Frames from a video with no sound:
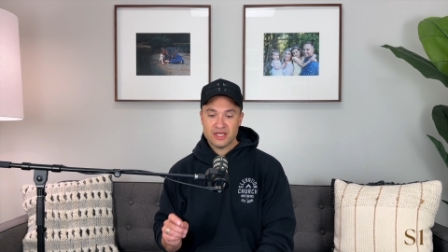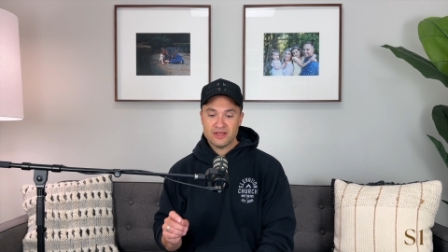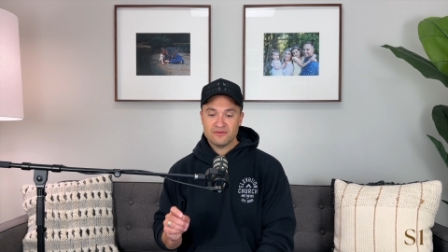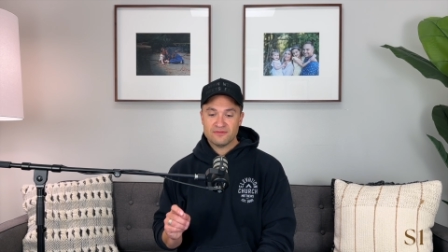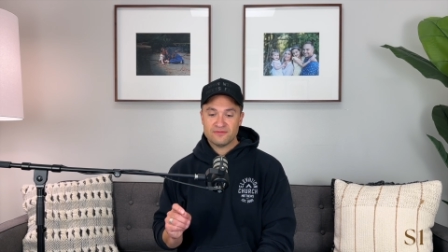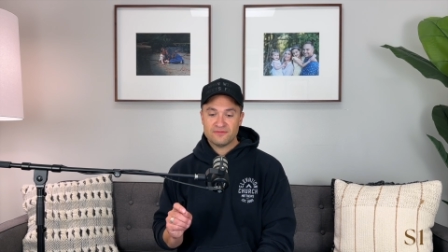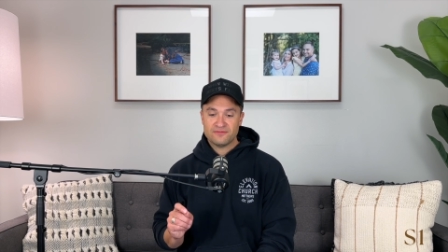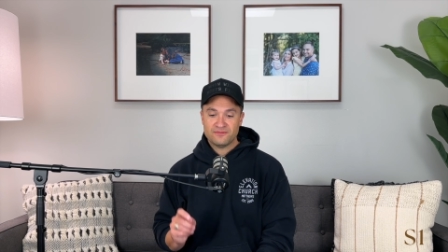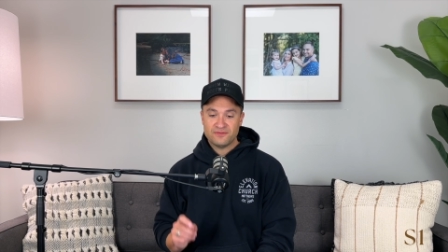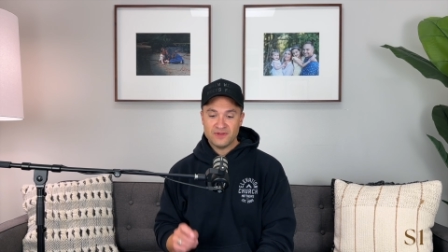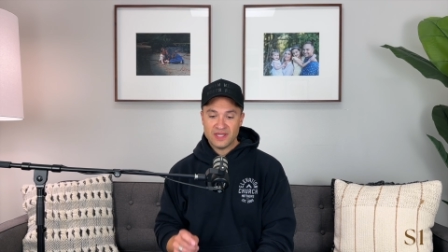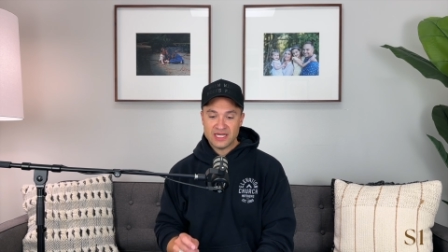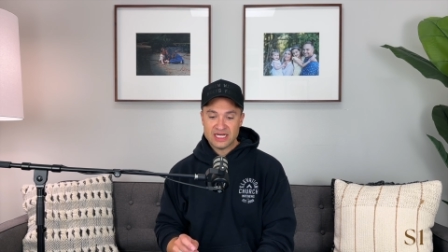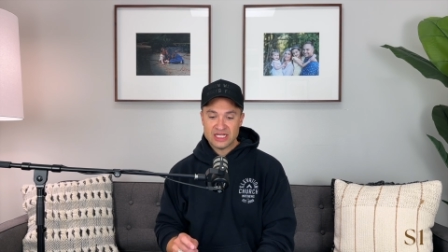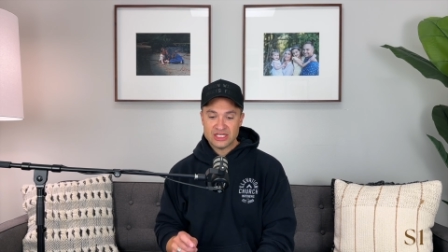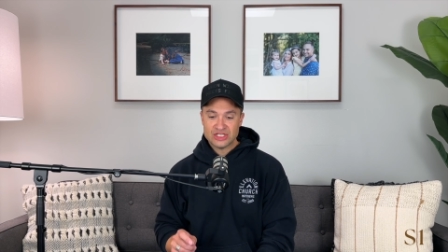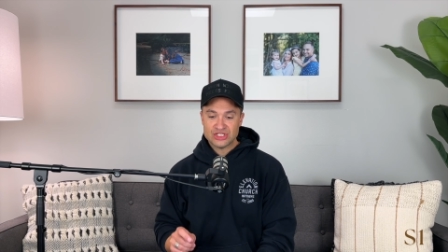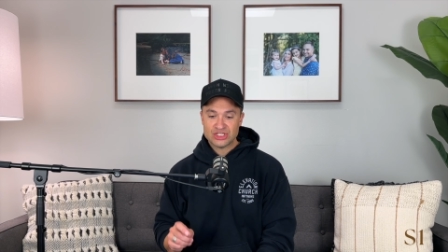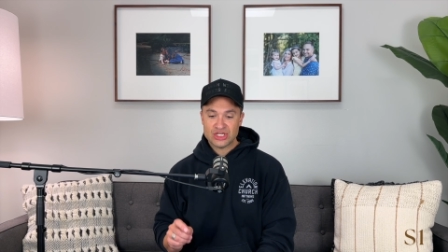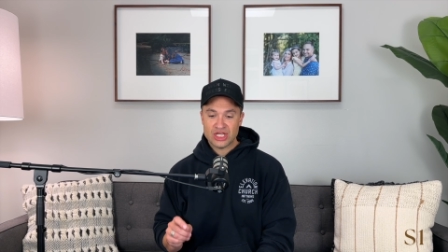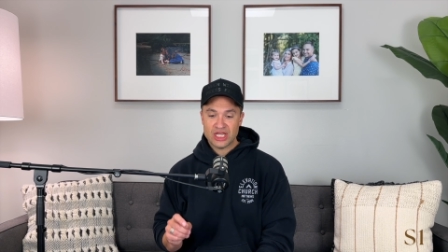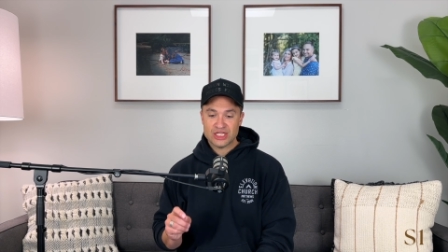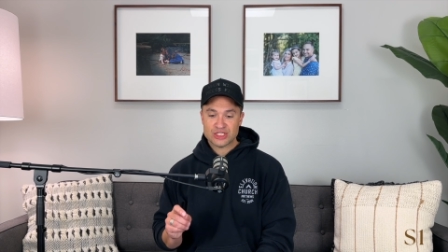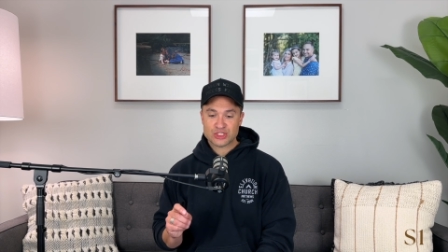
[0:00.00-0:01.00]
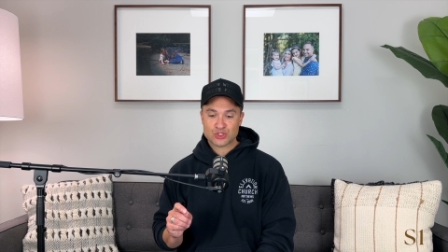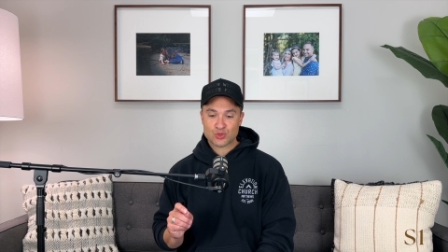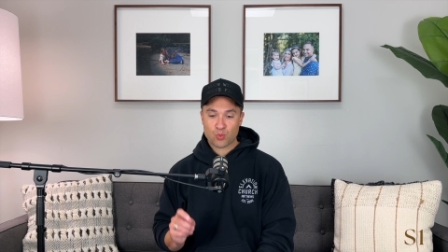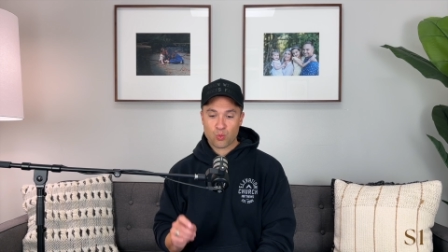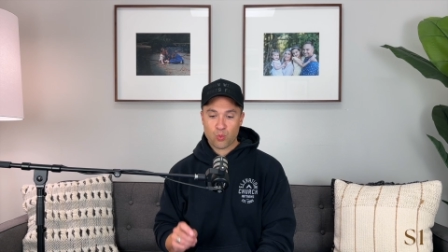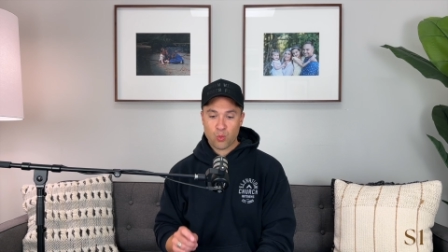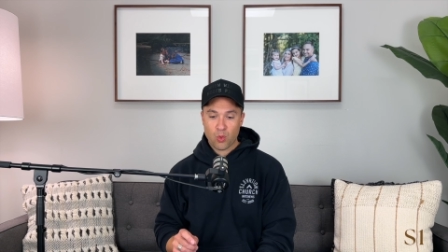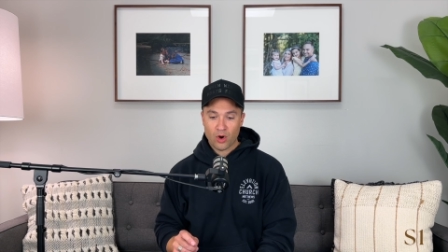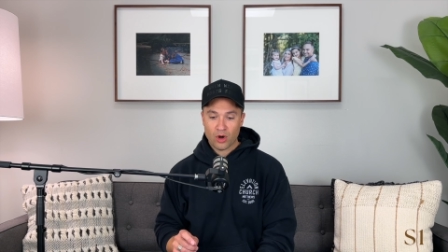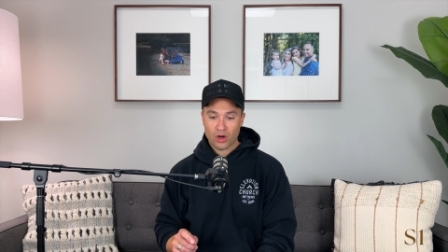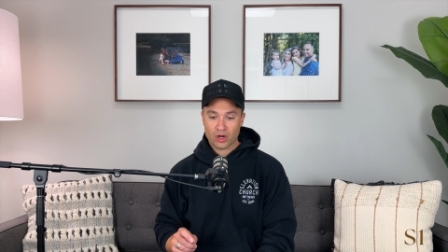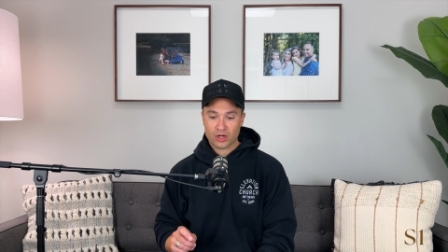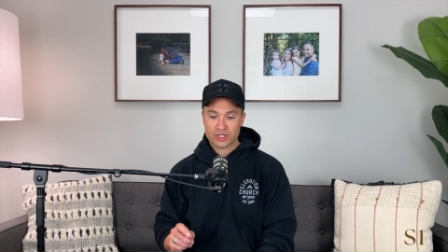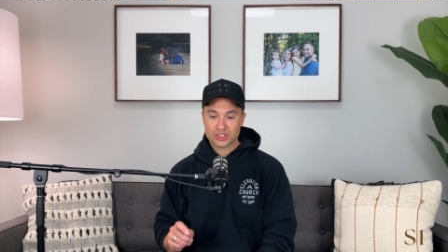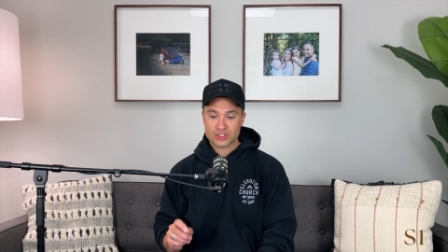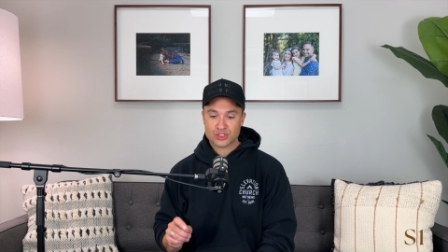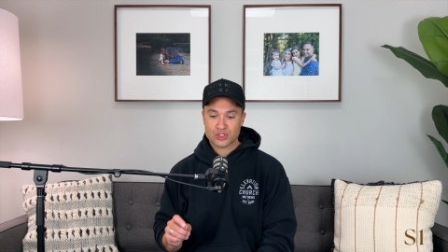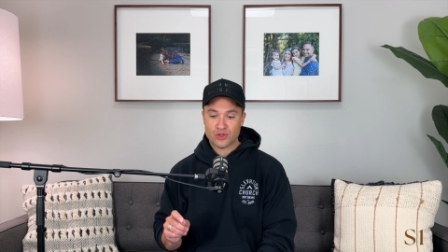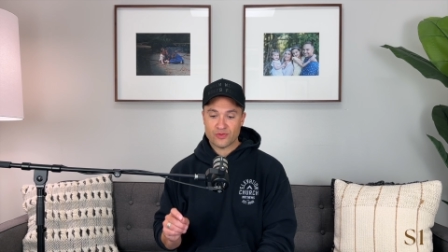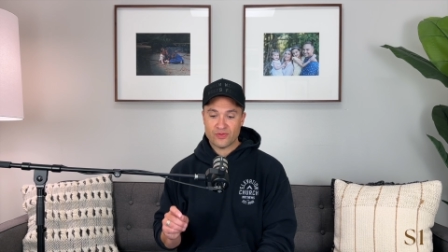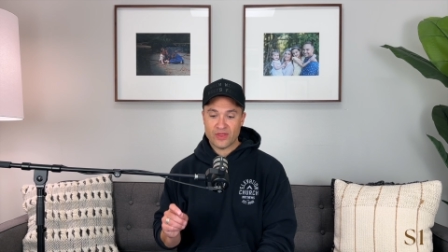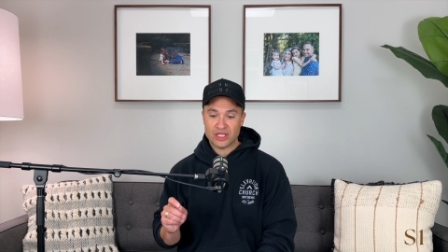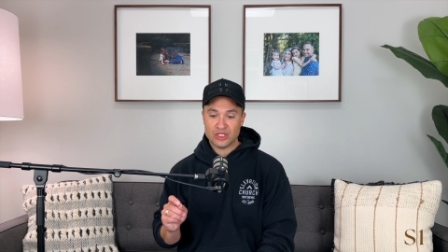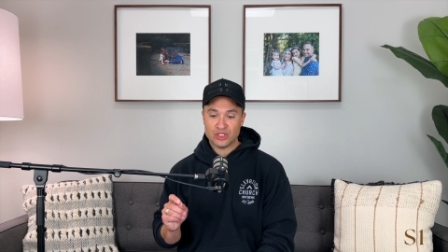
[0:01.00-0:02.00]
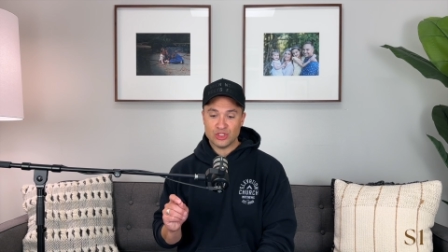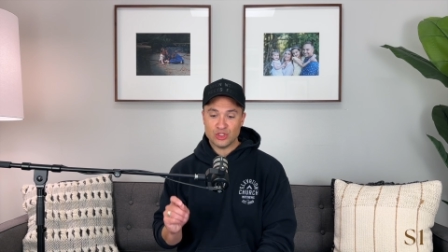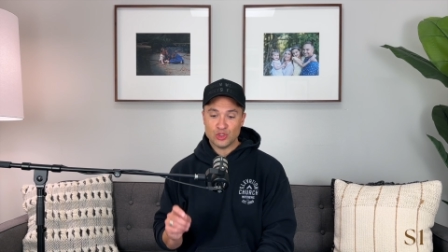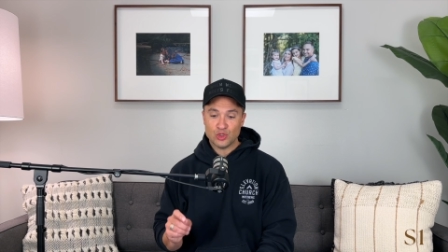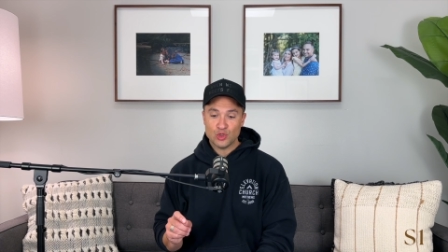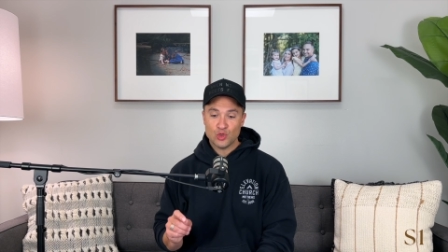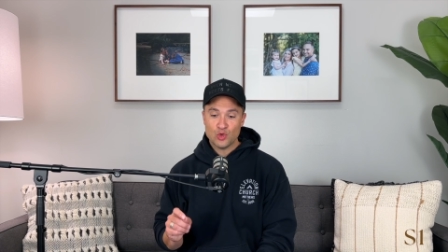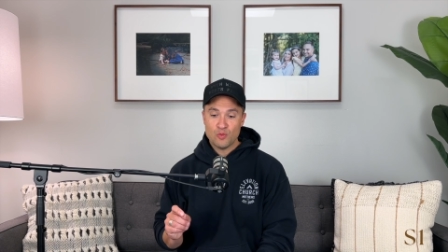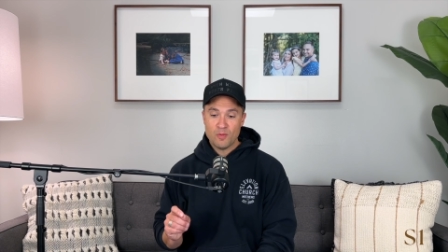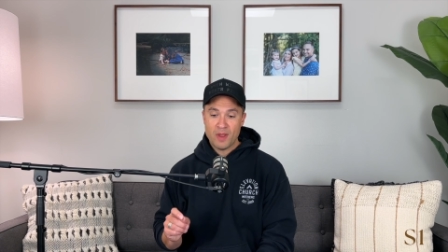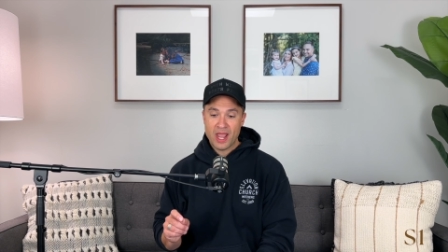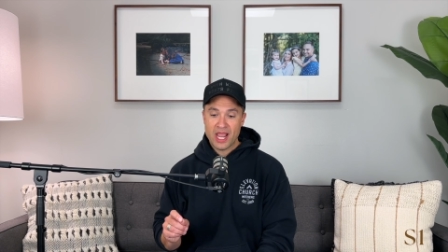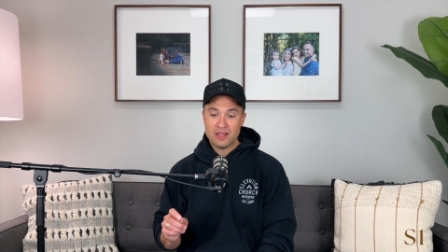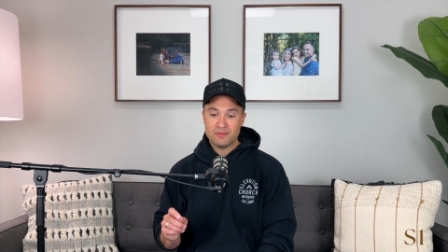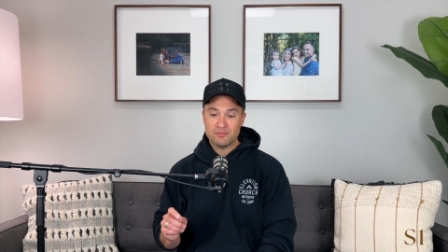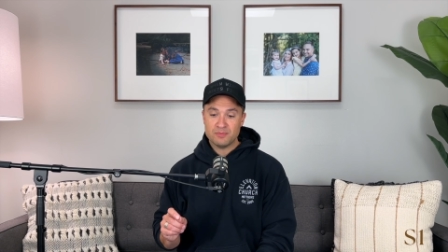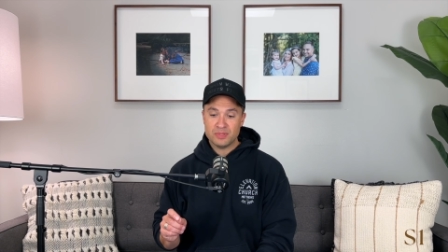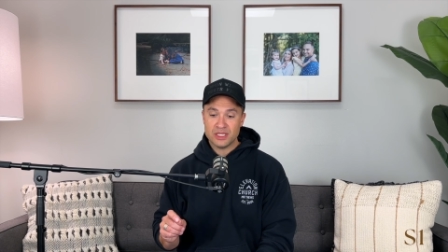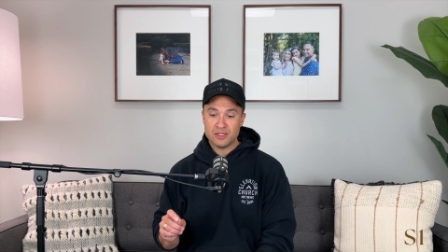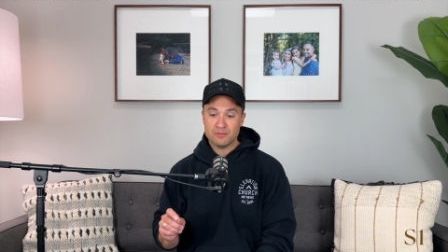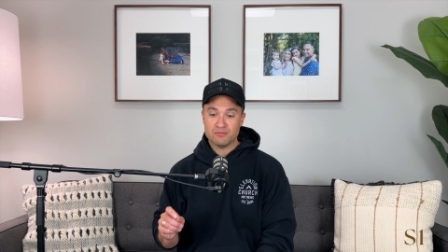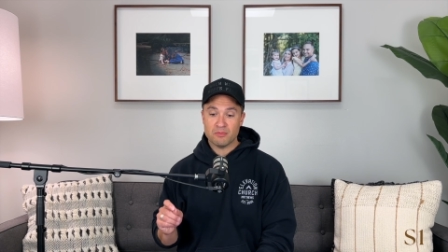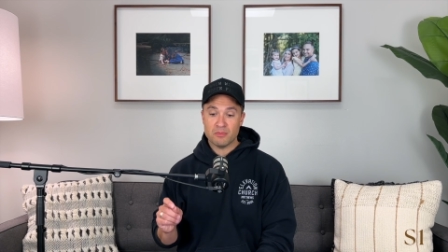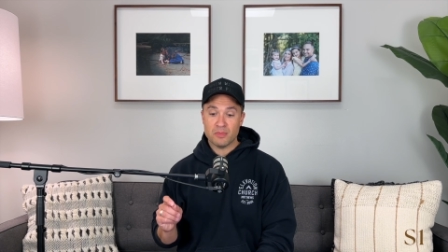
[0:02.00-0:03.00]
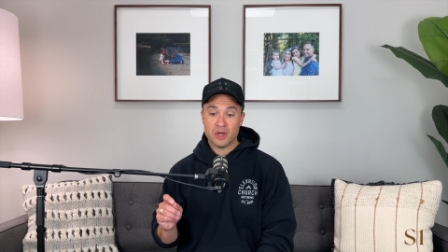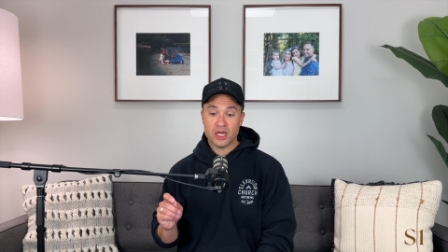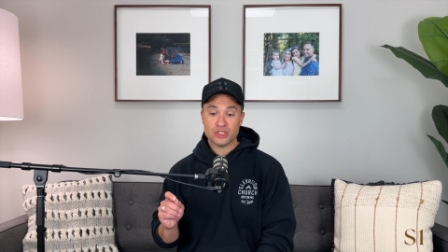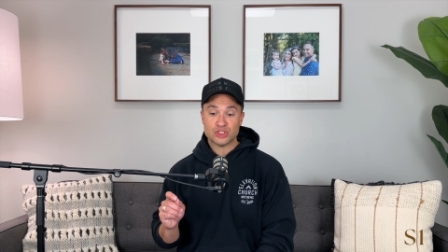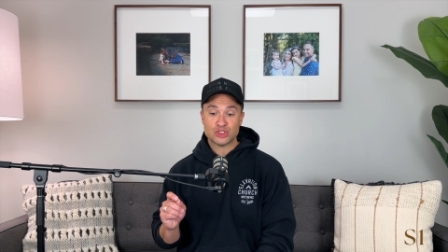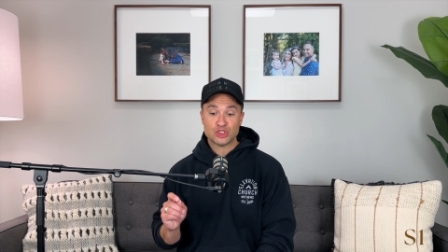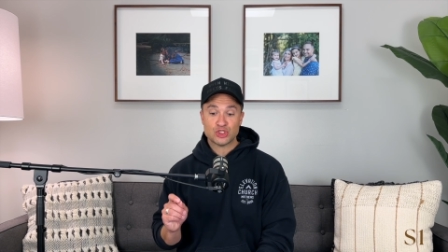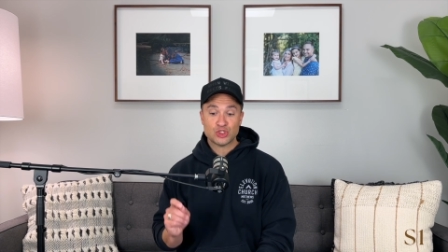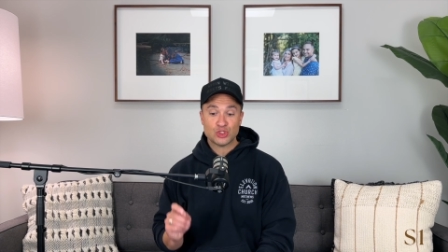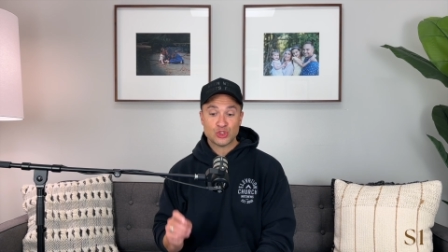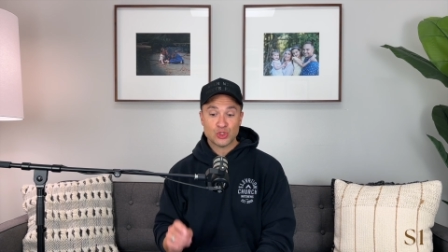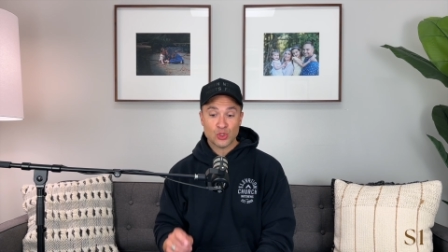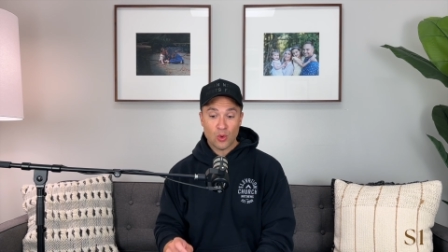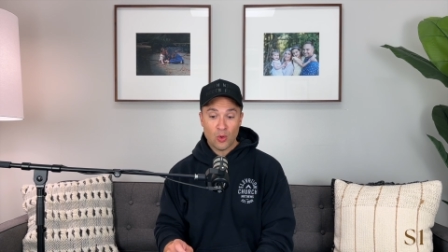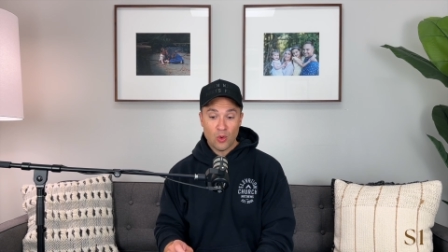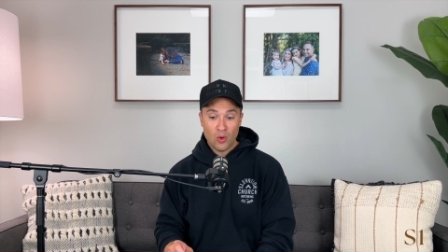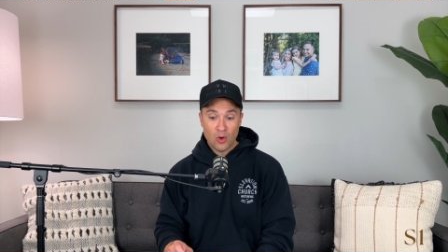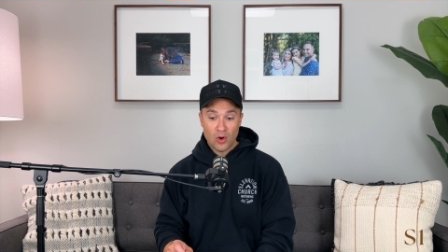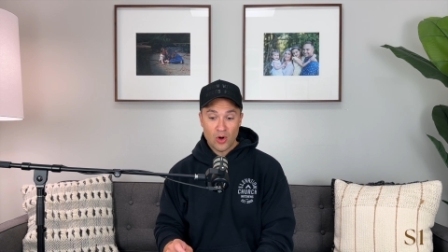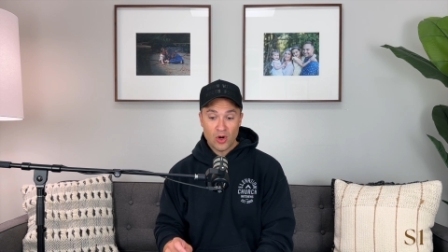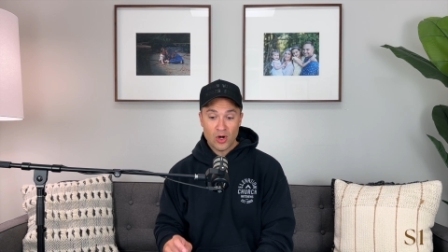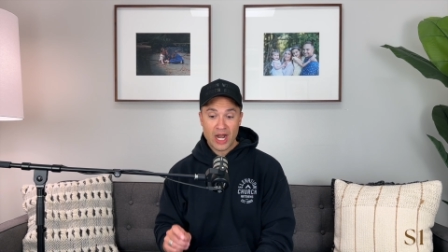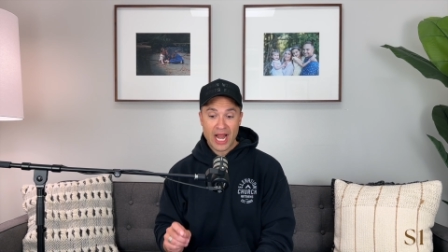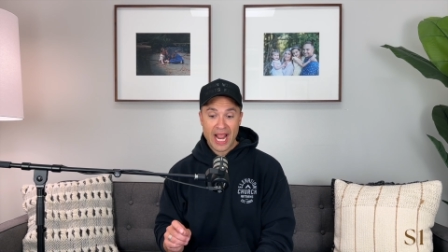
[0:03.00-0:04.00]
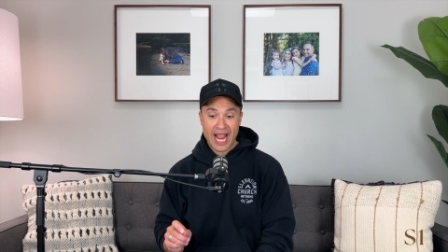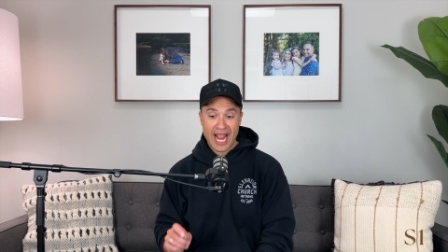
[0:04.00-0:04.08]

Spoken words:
finish its work so that you may be mature